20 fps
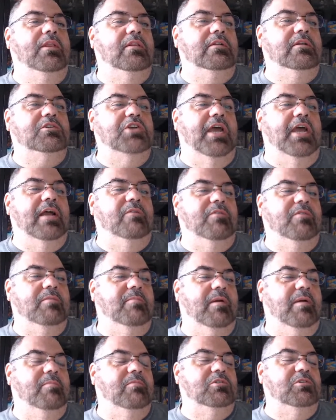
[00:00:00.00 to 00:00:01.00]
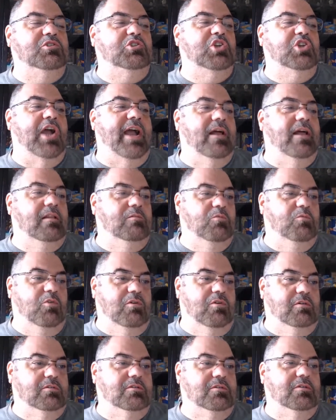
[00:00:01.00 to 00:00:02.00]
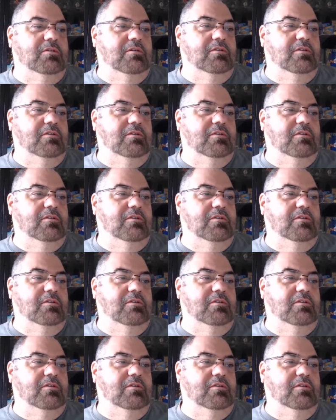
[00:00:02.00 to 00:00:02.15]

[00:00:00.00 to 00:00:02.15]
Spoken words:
the chat remembers Child World?